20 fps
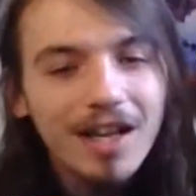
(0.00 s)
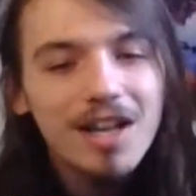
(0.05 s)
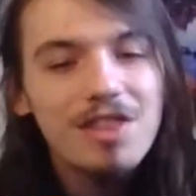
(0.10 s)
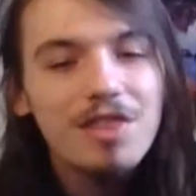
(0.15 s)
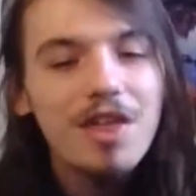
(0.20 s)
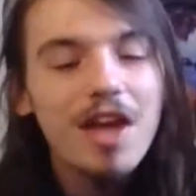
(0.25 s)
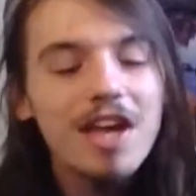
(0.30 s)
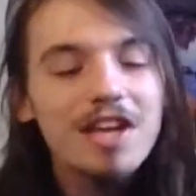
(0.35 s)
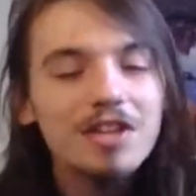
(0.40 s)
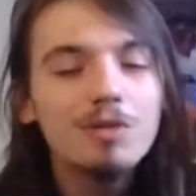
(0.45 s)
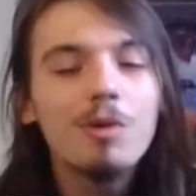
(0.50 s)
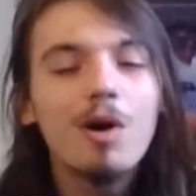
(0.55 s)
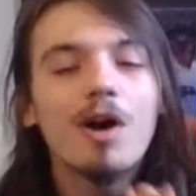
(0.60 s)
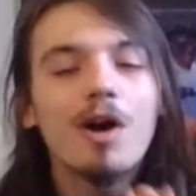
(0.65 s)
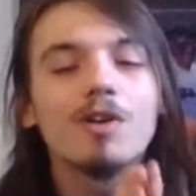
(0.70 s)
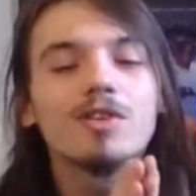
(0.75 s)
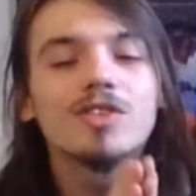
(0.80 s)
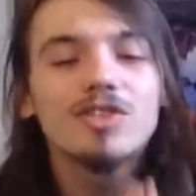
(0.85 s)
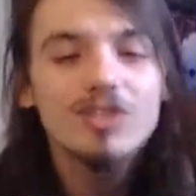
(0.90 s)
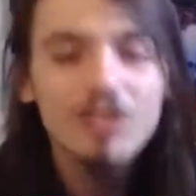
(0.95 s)
Thank you
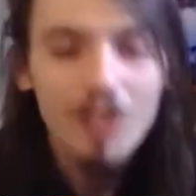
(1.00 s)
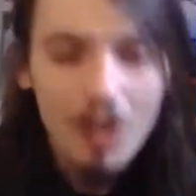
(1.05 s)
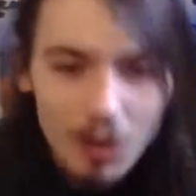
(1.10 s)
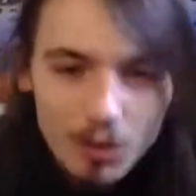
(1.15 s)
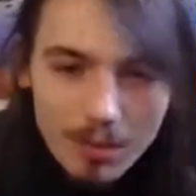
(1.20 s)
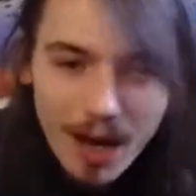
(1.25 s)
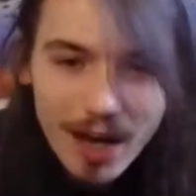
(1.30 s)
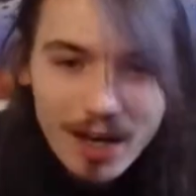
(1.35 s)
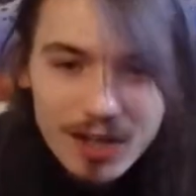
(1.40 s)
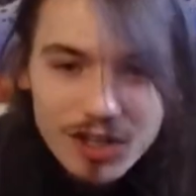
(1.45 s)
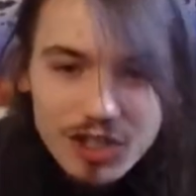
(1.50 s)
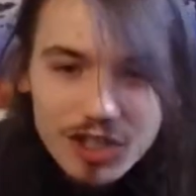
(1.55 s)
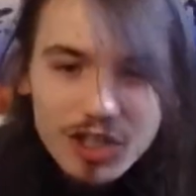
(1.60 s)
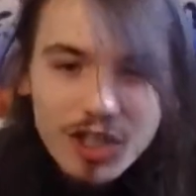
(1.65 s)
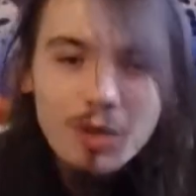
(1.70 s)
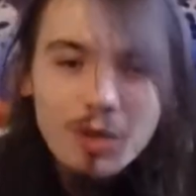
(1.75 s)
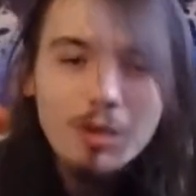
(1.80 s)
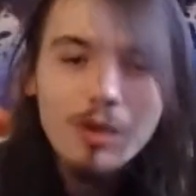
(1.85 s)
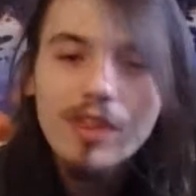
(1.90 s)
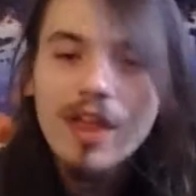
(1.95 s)
all so much.
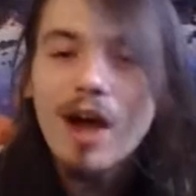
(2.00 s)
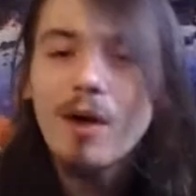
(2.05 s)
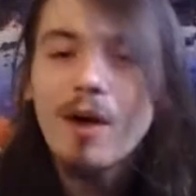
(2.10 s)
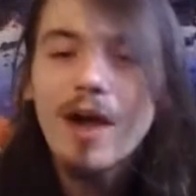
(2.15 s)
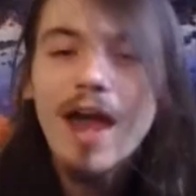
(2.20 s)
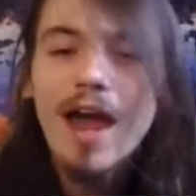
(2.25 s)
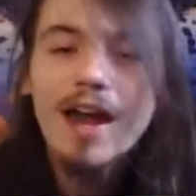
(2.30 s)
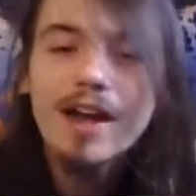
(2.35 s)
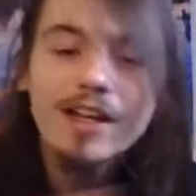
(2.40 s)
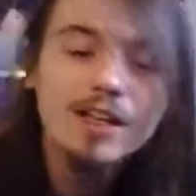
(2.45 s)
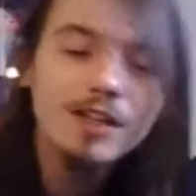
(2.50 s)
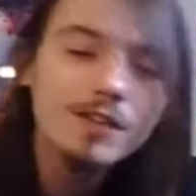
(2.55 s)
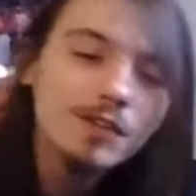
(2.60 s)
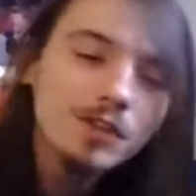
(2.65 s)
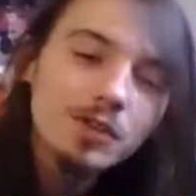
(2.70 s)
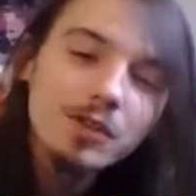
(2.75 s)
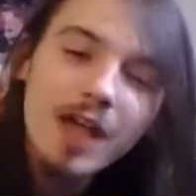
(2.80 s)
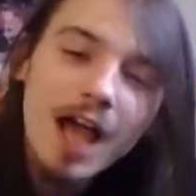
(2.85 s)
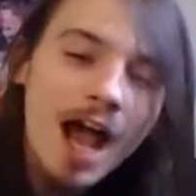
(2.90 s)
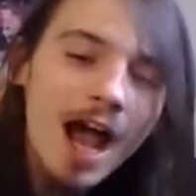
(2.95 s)
Without any of
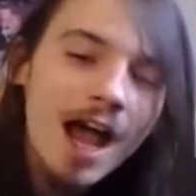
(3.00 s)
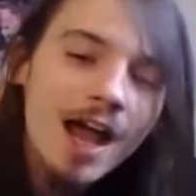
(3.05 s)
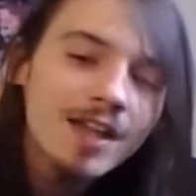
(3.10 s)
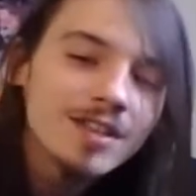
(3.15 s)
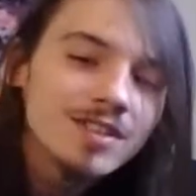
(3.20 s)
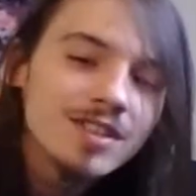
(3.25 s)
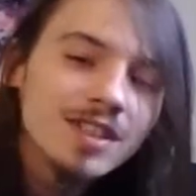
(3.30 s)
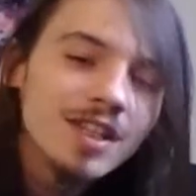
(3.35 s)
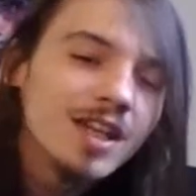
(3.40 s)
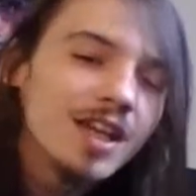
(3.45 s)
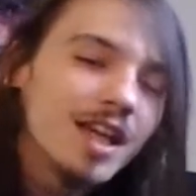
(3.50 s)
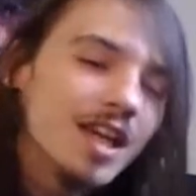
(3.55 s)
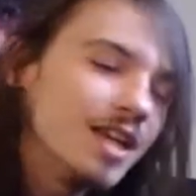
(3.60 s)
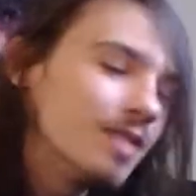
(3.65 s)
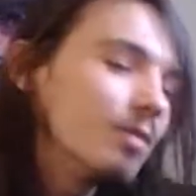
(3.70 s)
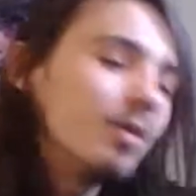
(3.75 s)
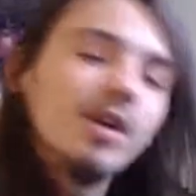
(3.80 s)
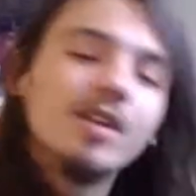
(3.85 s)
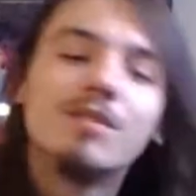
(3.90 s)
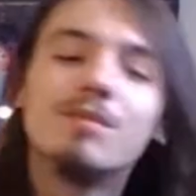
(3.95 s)
you guys, I
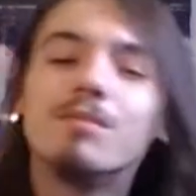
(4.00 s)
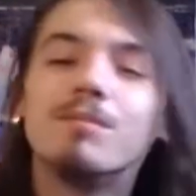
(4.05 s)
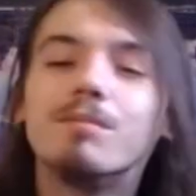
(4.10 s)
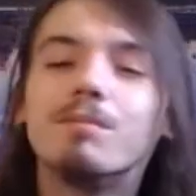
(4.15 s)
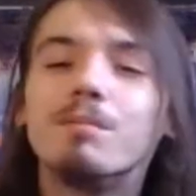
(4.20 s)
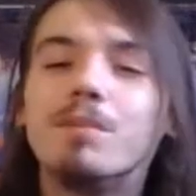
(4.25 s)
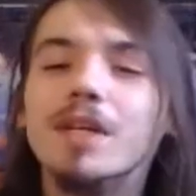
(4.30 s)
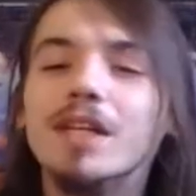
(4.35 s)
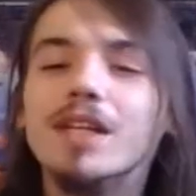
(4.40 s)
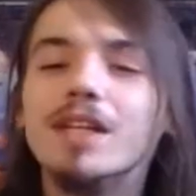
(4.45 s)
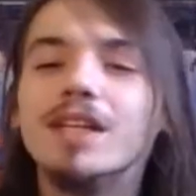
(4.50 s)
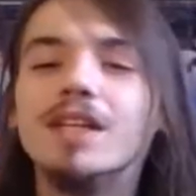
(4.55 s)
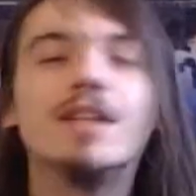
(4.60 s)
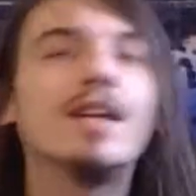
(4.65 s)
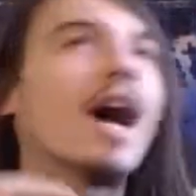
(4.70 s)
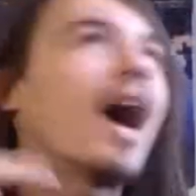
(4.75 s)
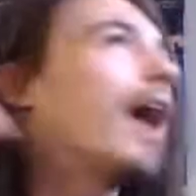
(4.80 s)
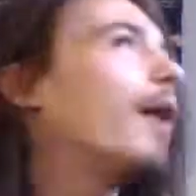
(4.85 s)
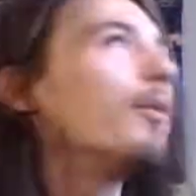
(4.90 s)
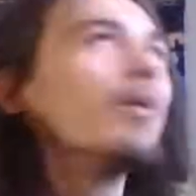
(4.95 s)
wouldn't be
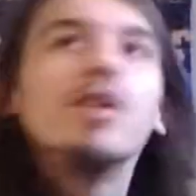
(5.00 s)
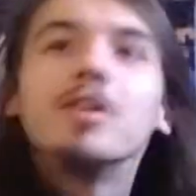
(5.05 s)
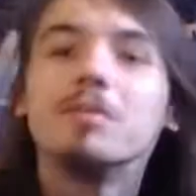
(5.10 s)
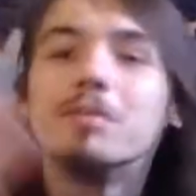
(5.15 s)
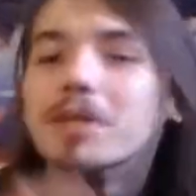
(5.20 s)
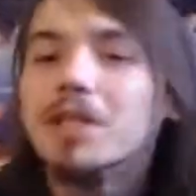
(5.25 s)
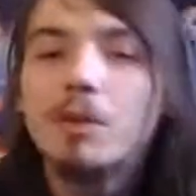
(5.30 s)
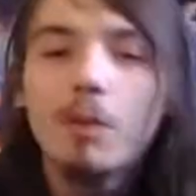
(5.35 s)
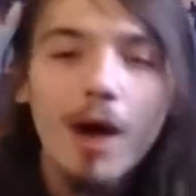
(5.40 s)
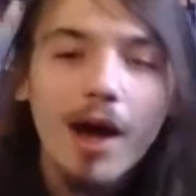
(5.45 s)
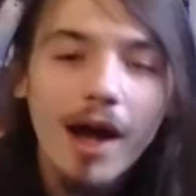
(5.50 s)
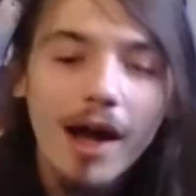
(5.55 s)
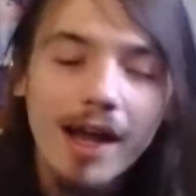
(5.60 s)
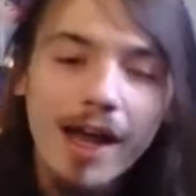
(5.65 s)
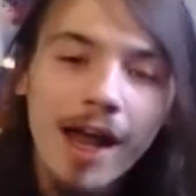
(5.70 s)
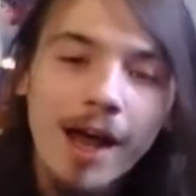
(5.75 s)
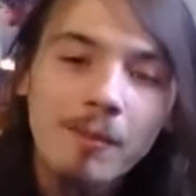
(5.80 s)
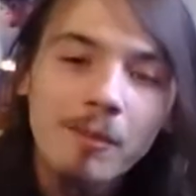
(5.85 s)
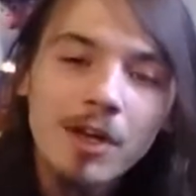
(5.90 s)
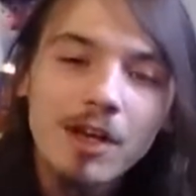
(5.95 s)
where I
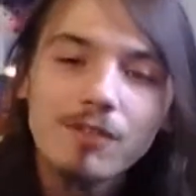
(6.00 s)
am.